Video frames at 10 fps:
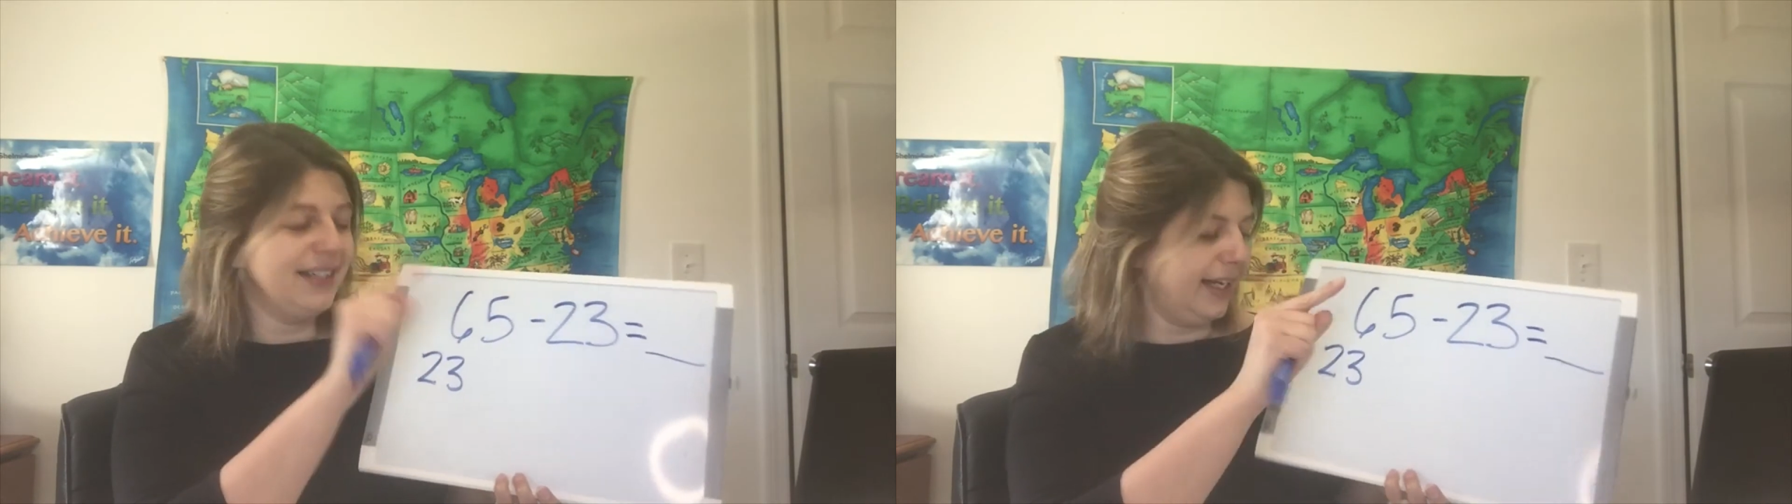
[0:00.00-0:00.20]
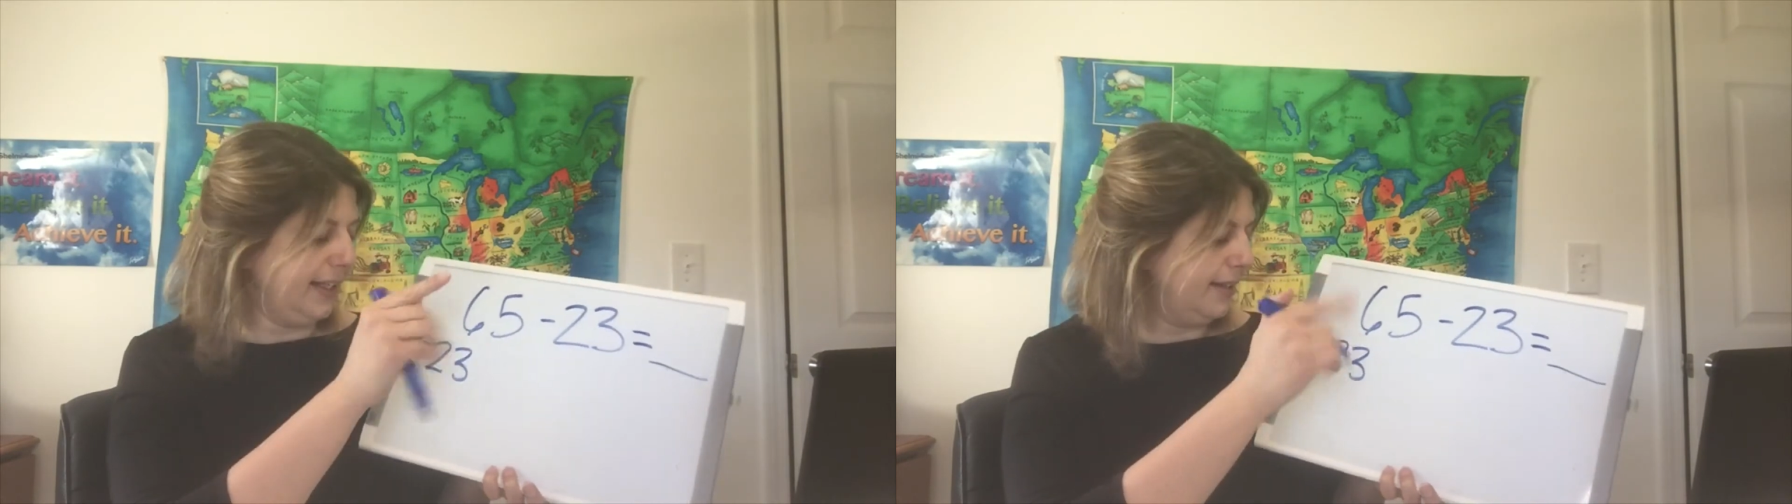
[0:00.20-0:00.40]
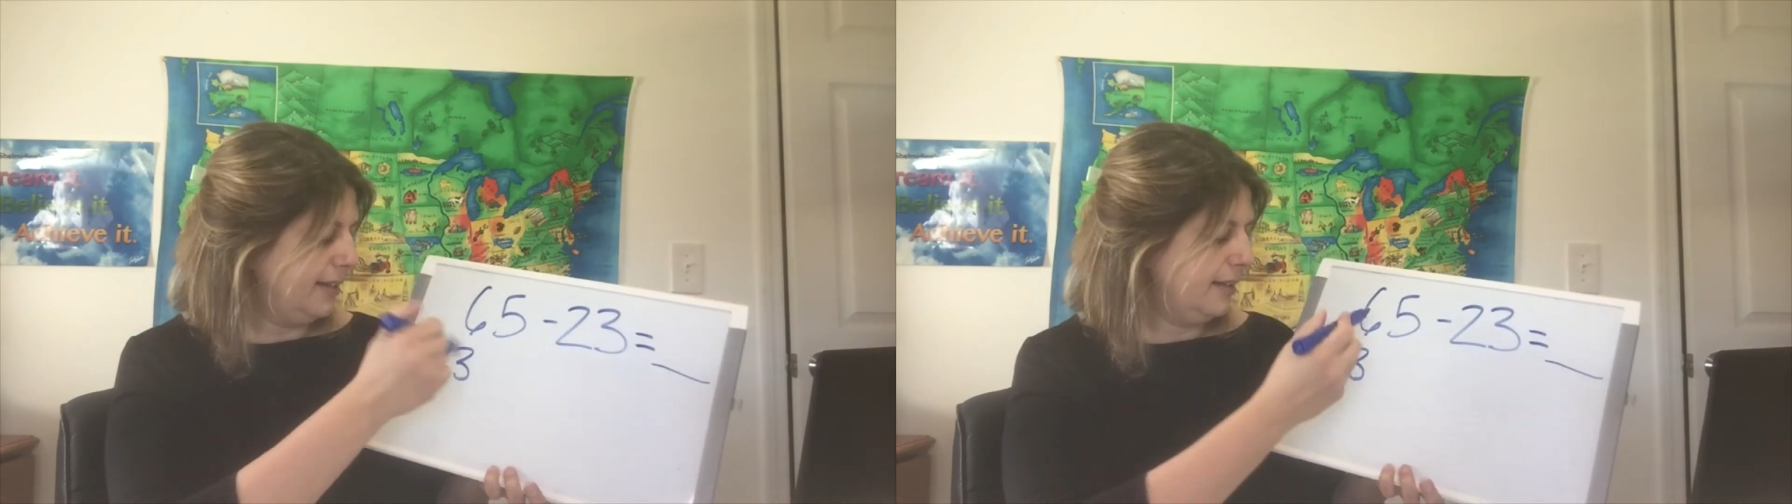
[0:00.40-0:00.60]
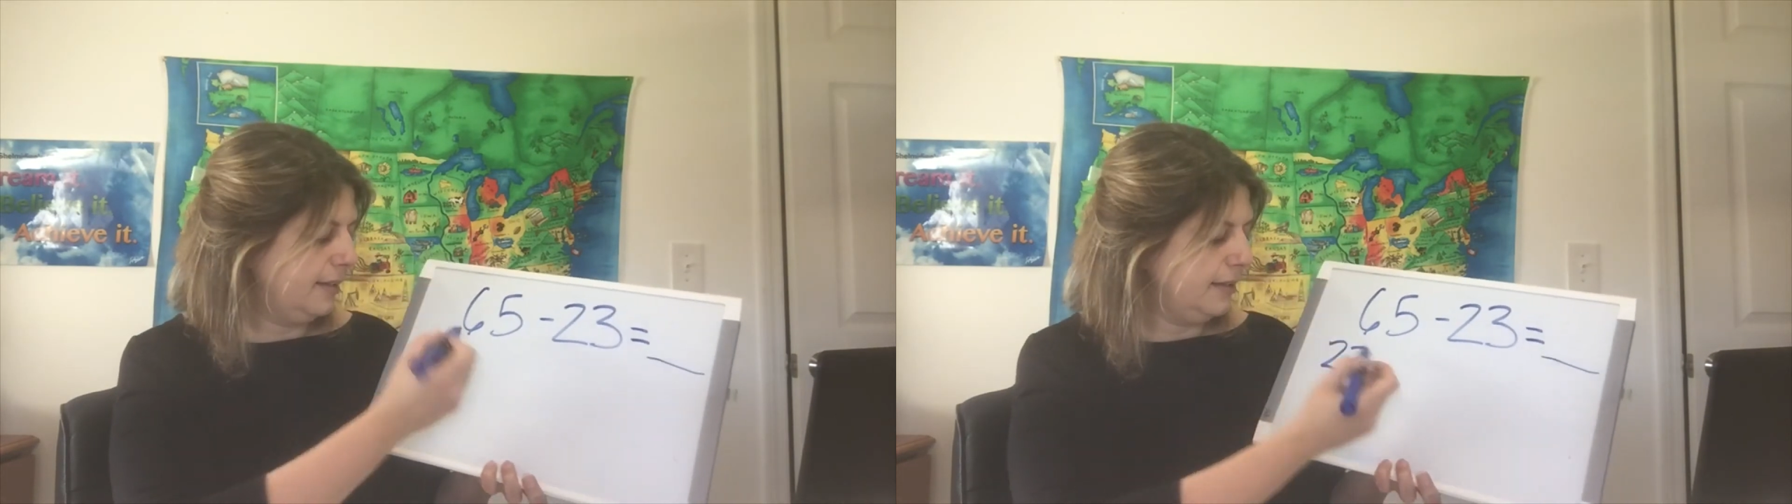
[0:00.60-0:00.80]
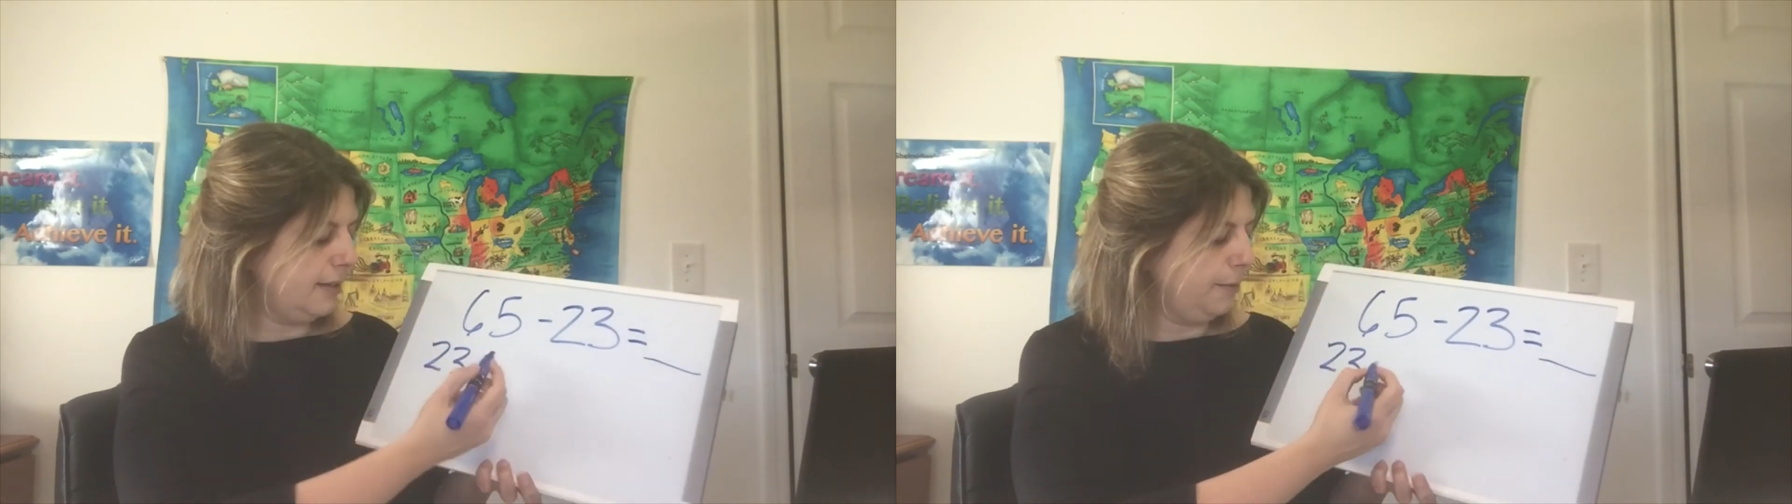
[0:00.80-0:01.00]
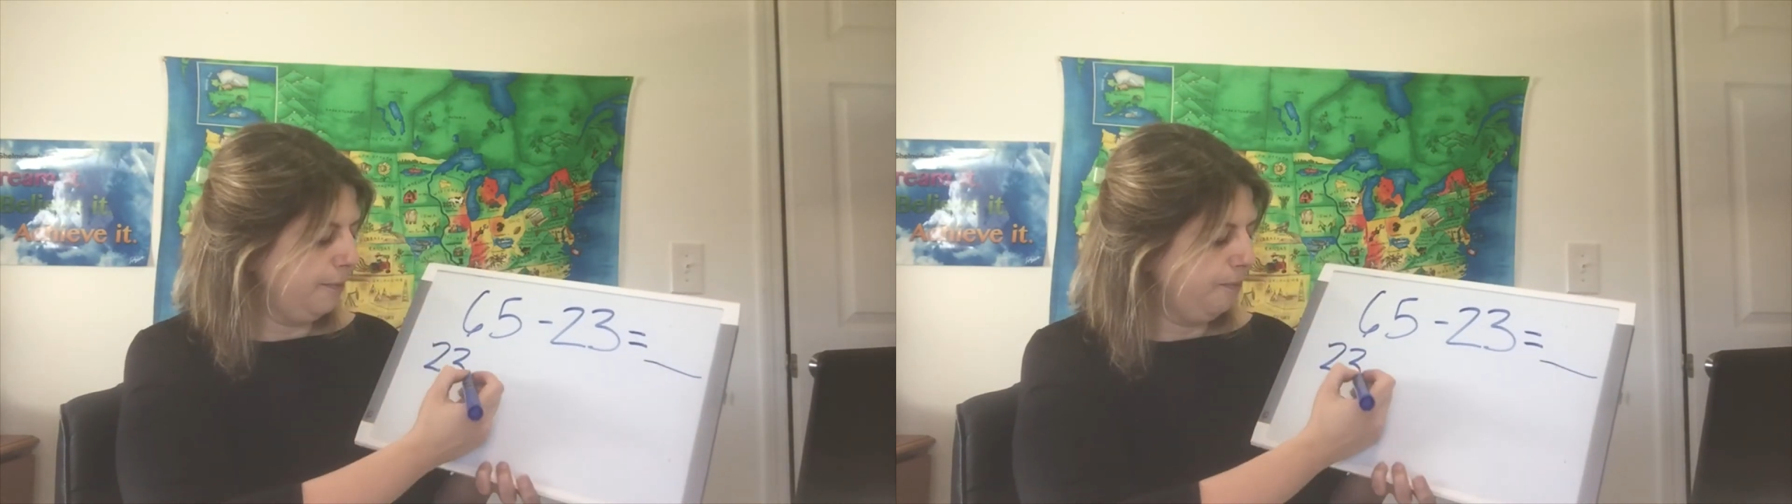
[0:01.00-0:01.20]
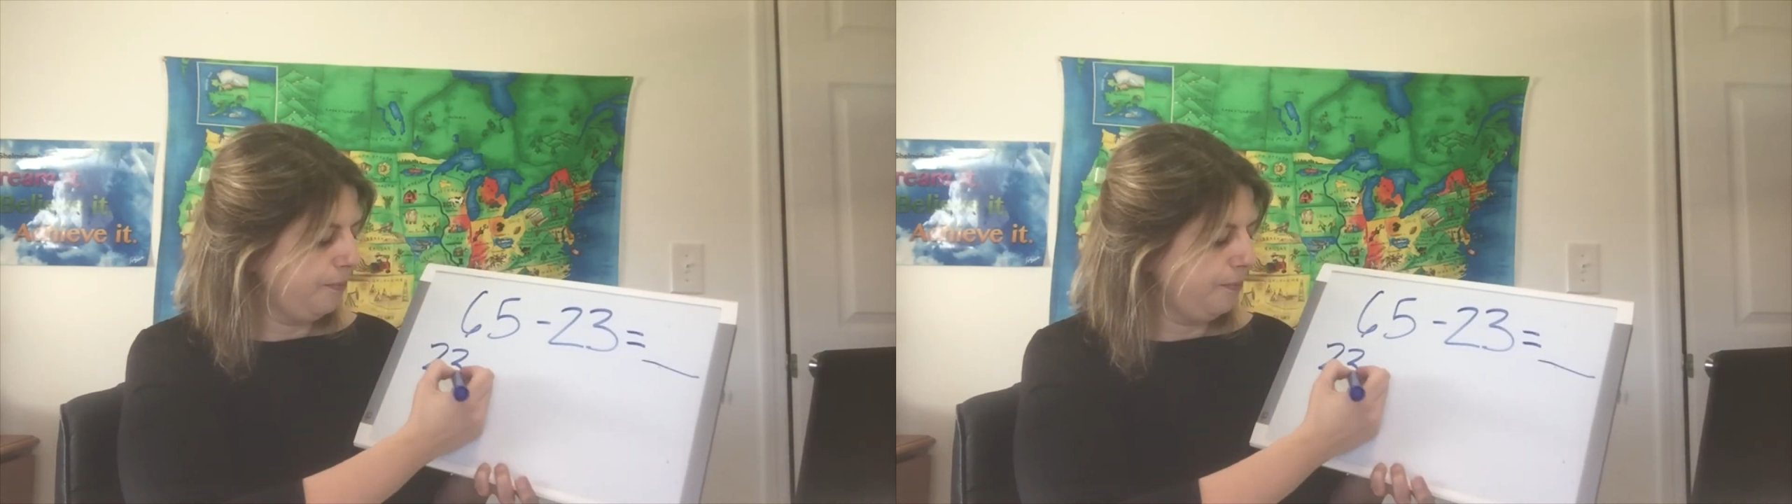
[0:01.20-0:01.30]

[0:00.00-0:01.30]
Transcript: tens. So